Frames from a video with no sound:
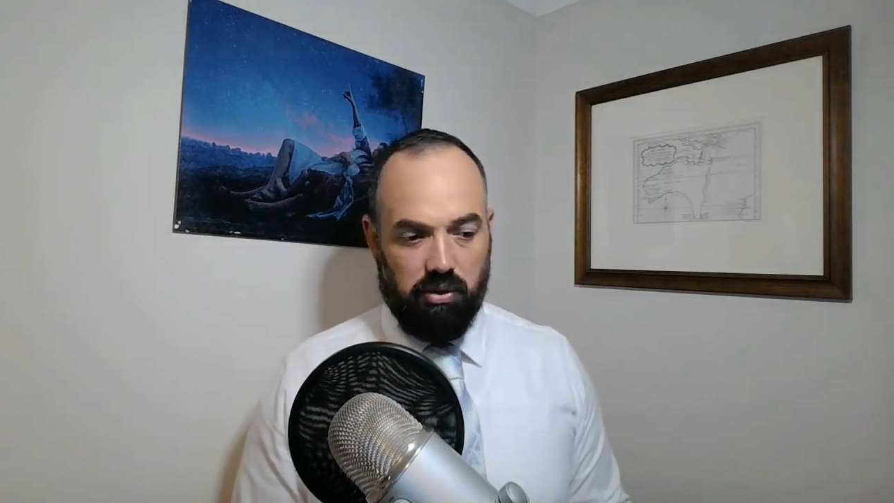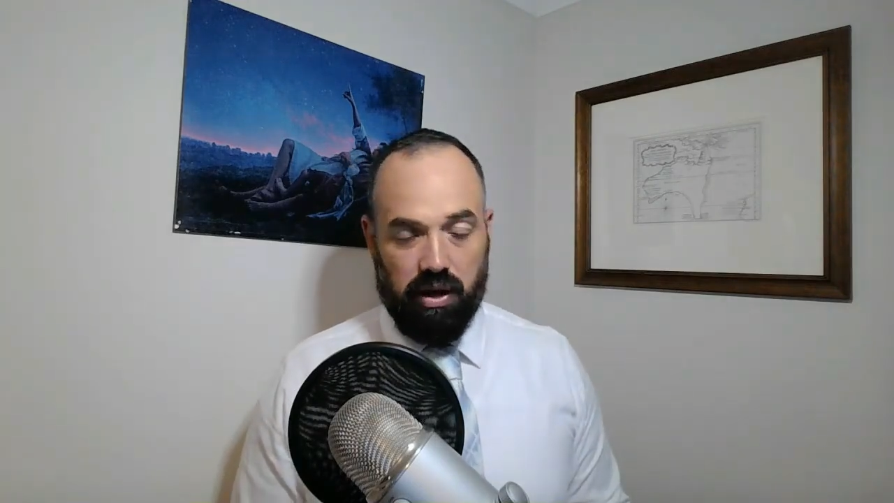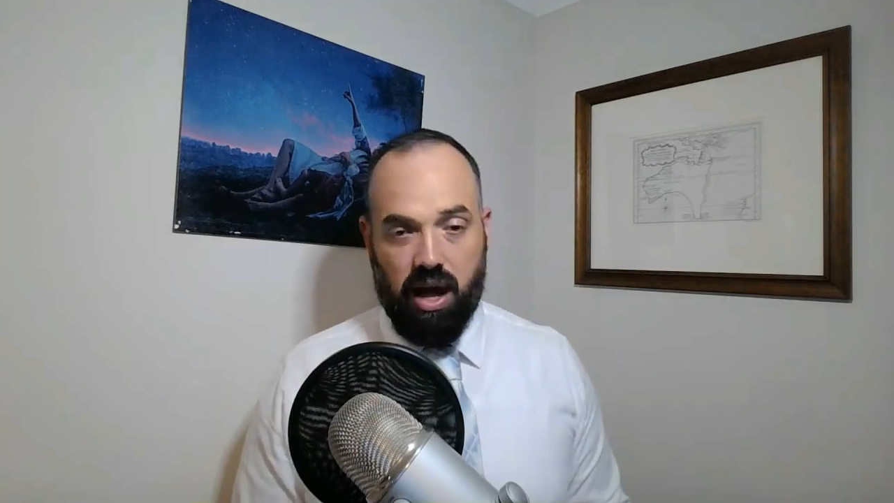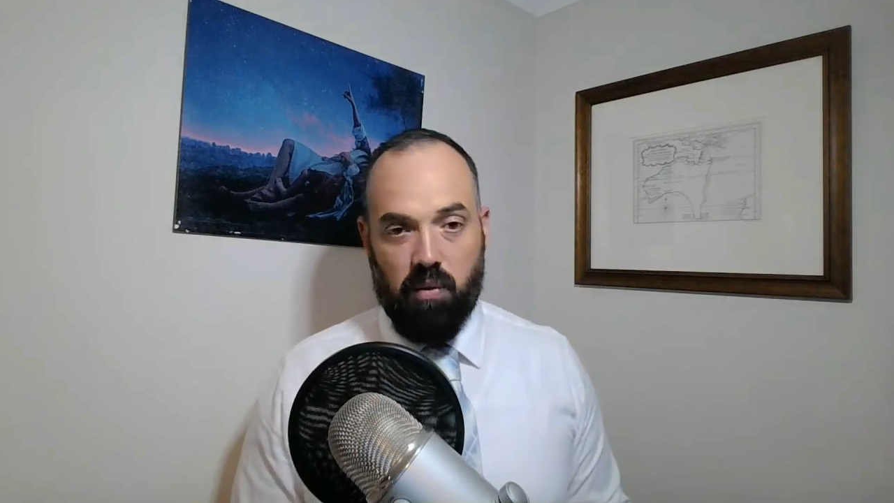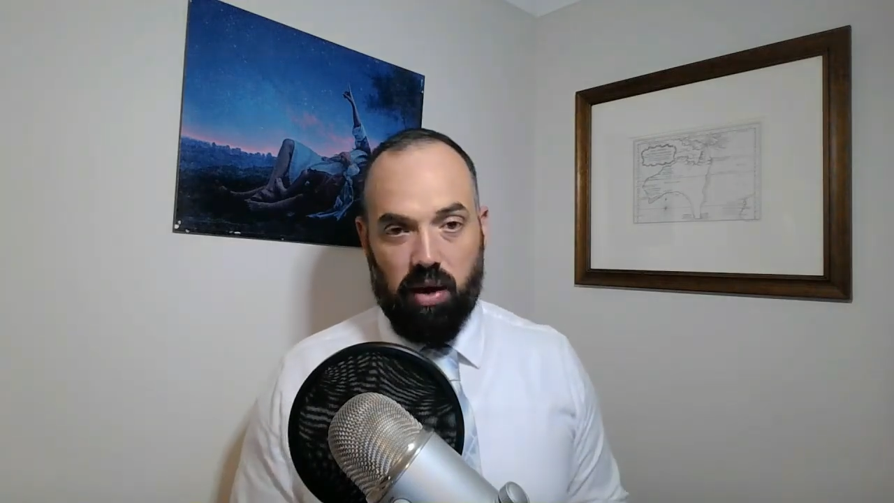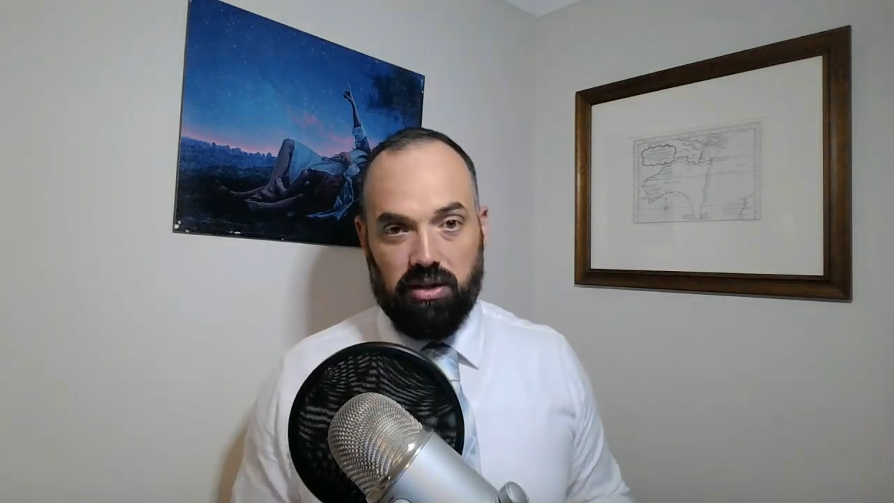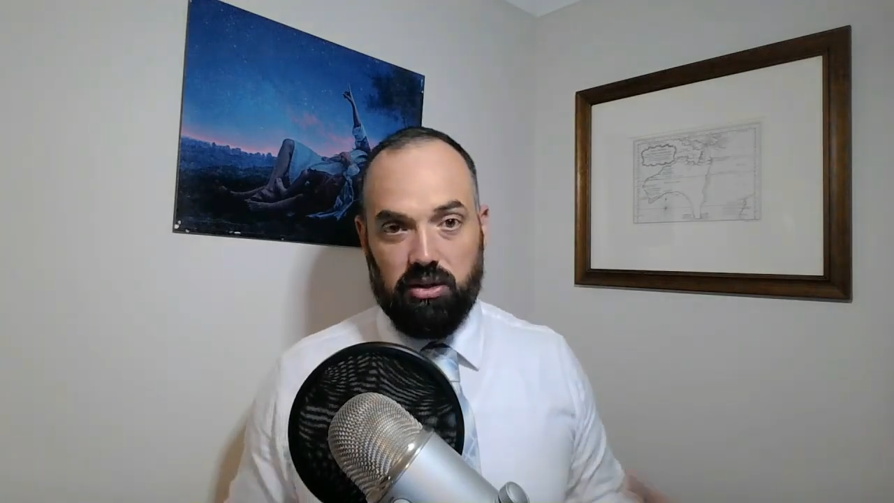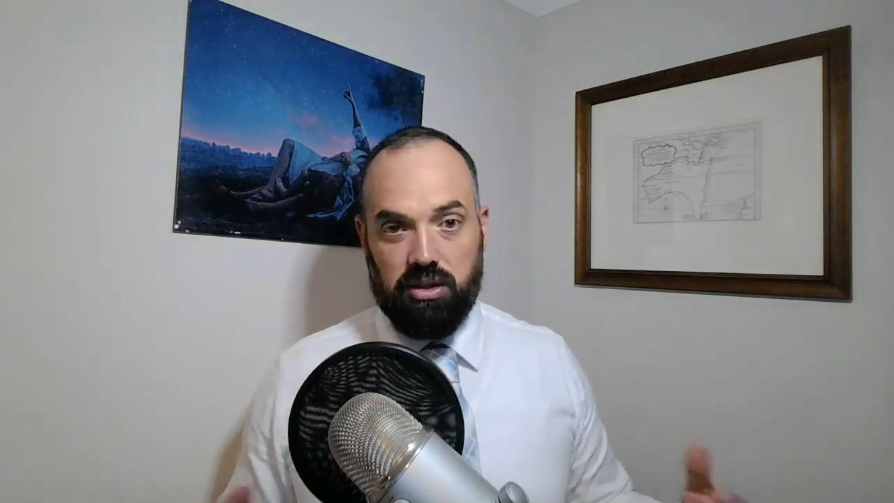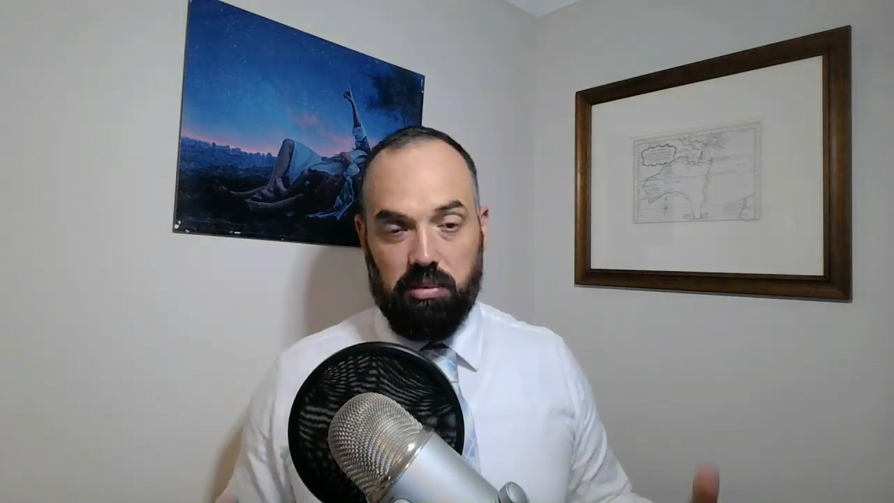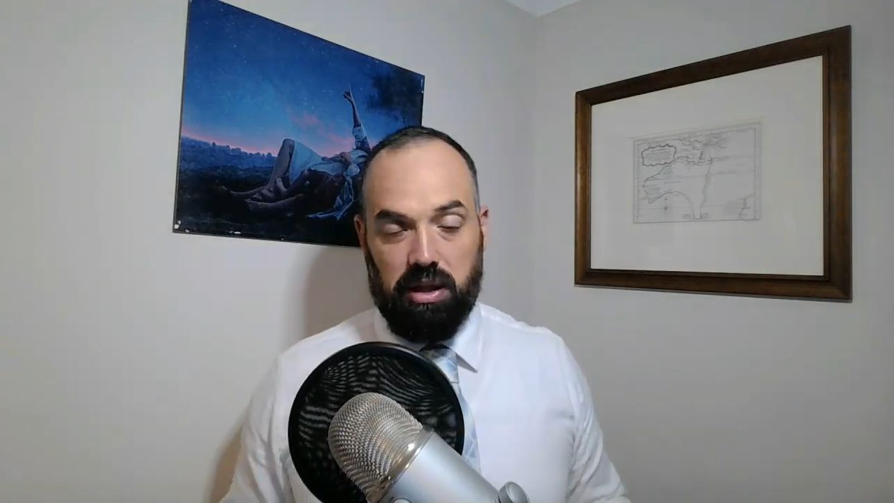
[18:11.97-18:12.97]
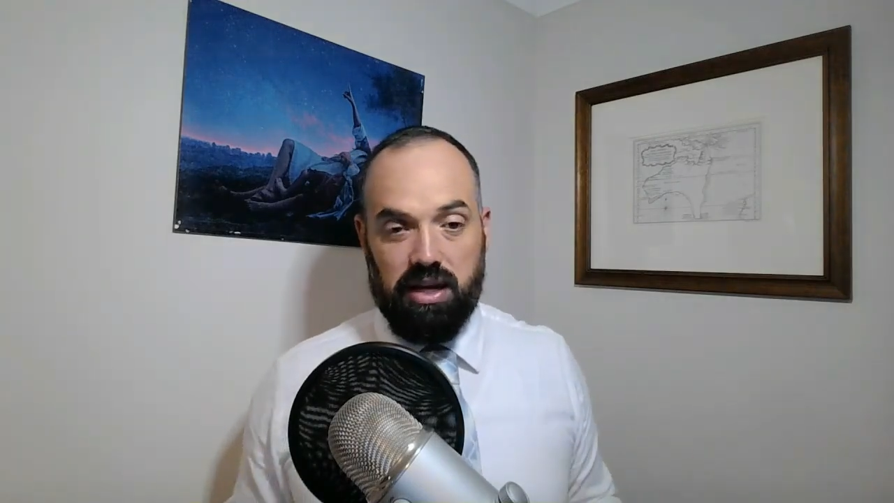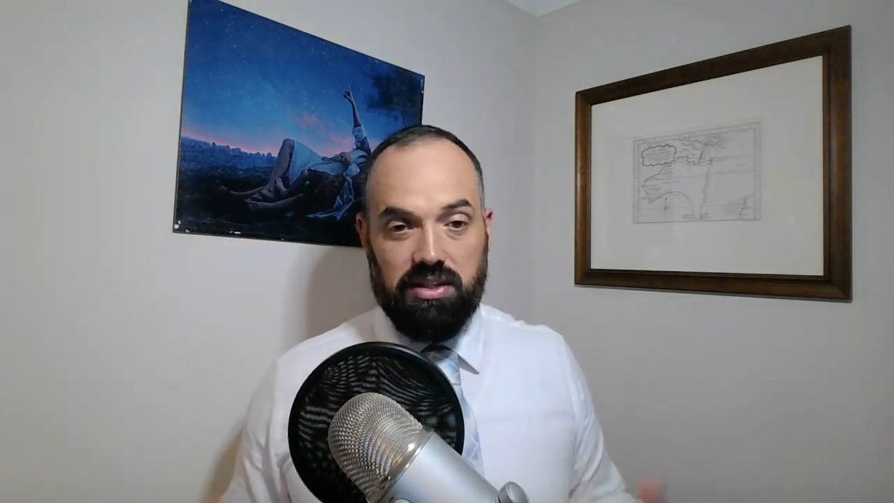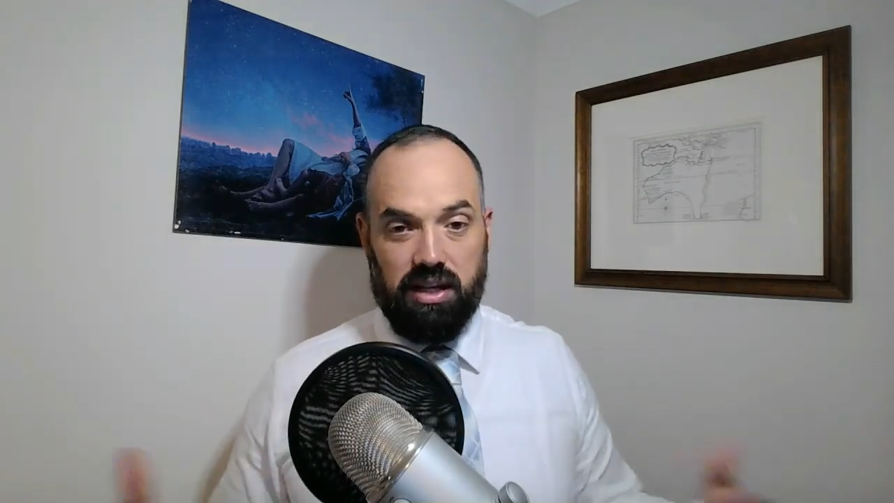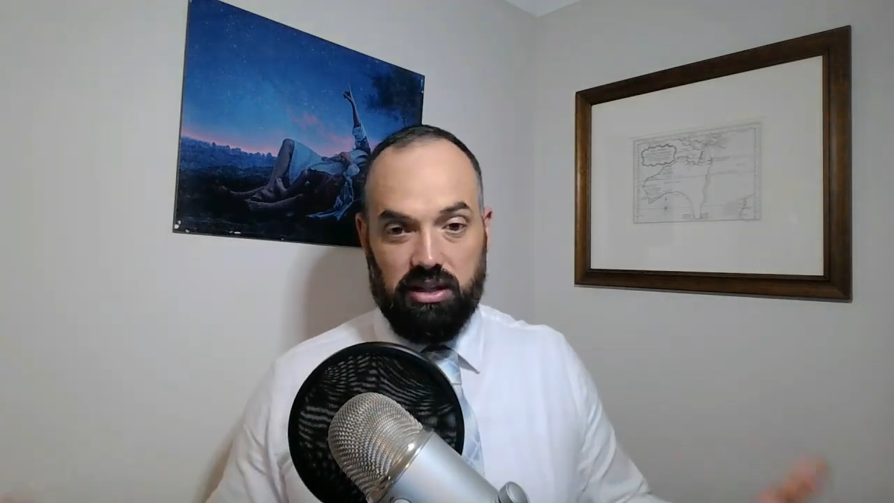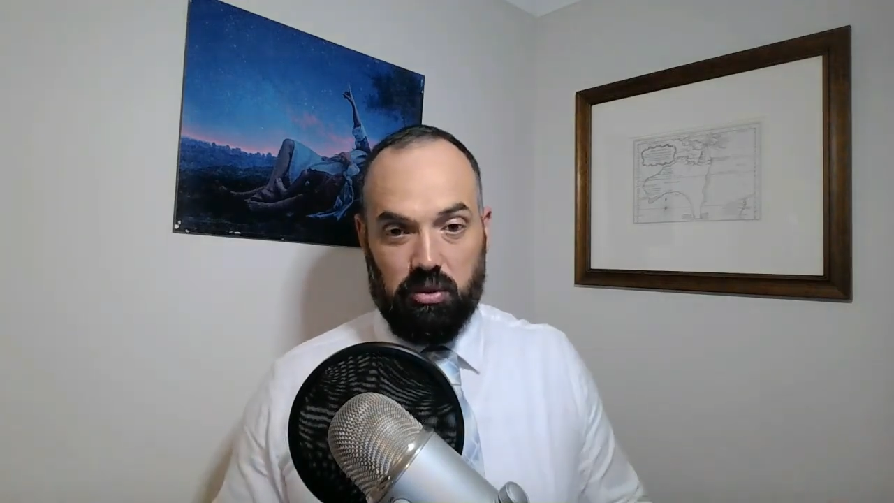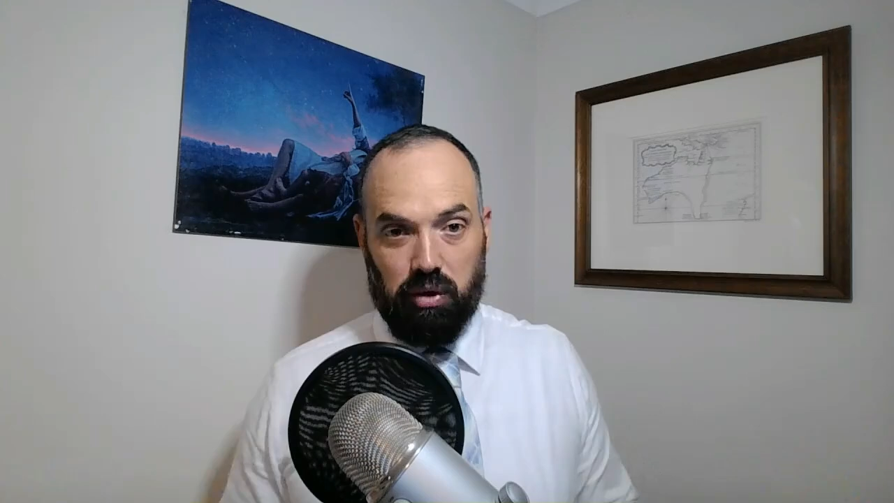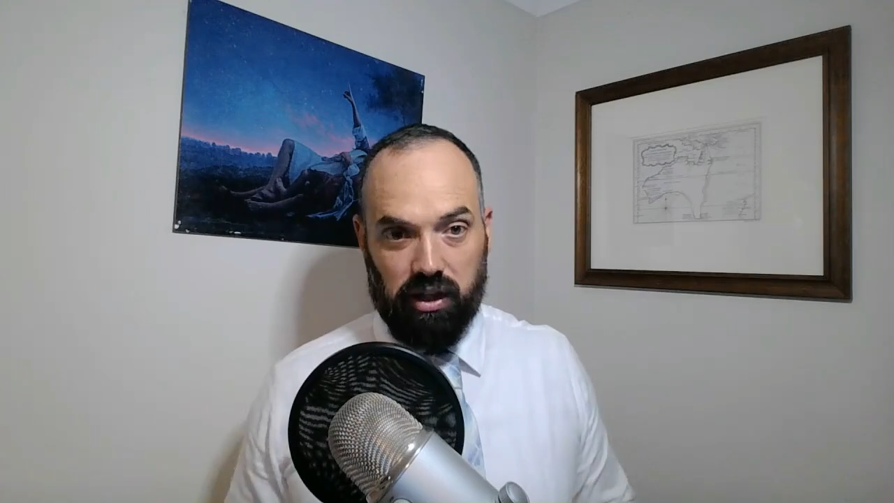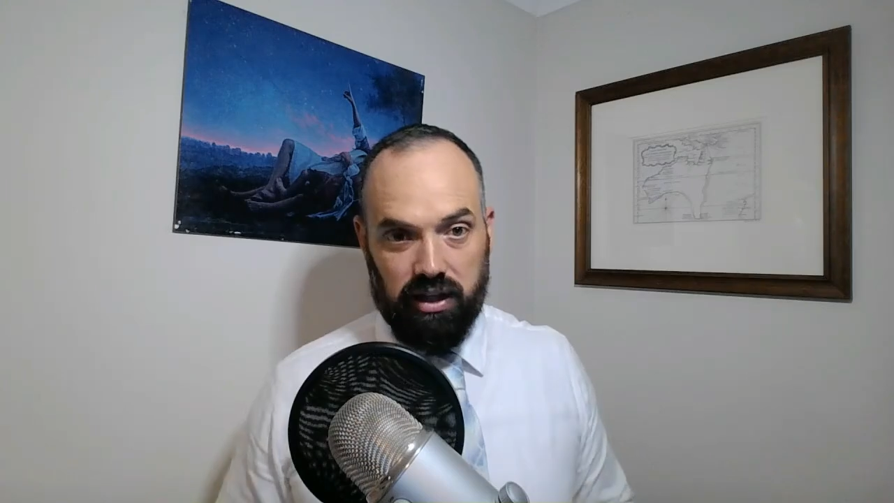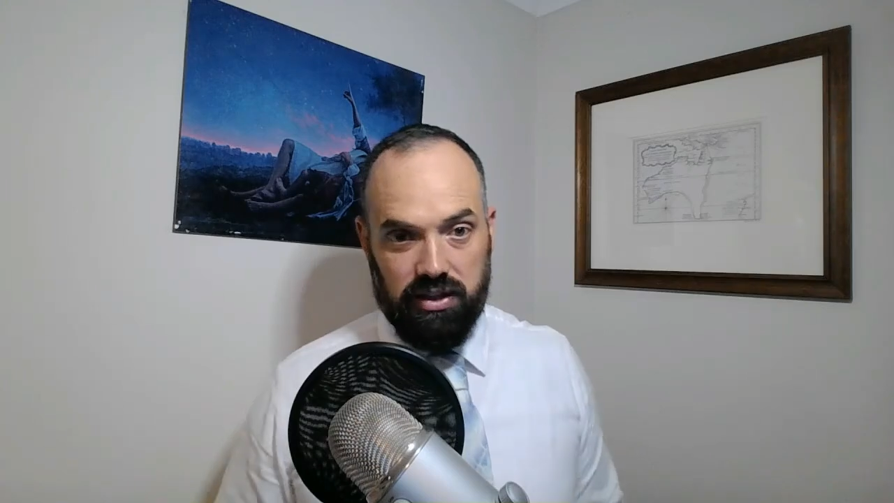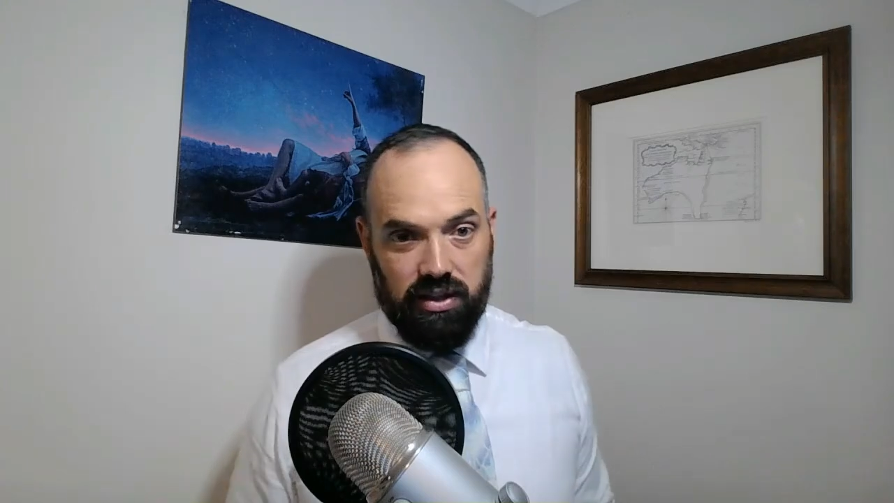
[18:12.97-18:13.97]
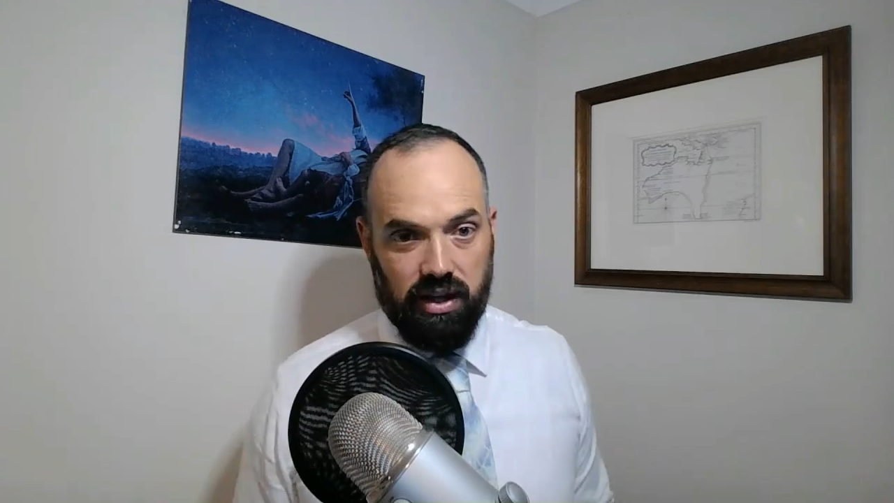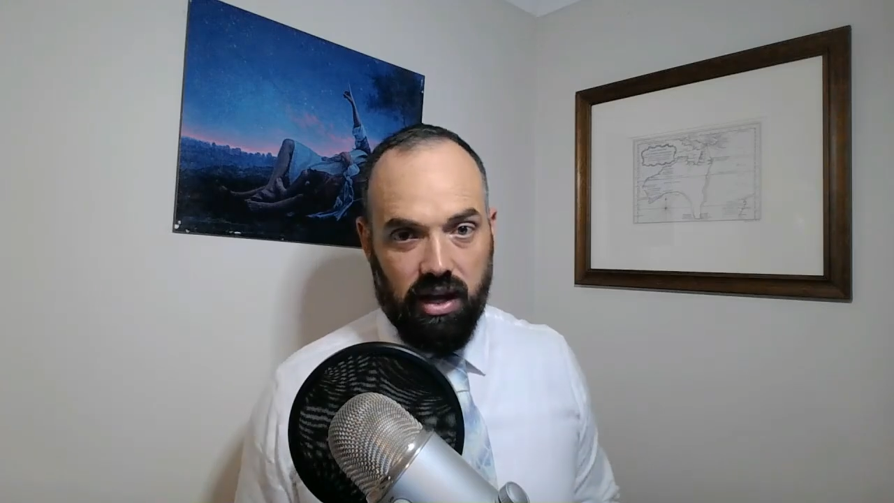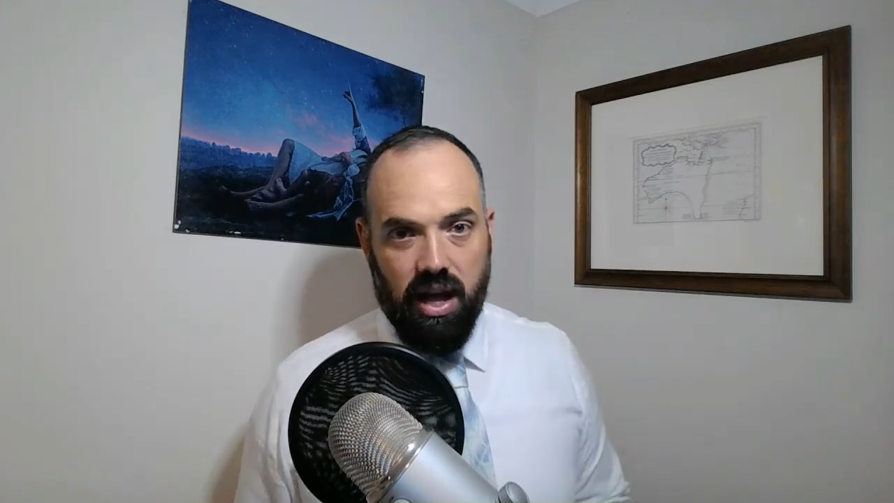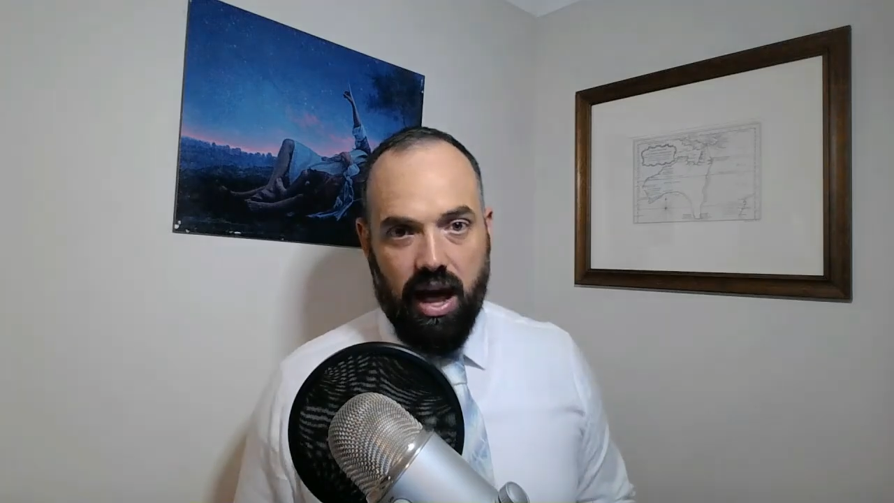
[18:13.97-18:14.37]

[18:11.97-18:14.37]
So I can't wait till some of these things are released,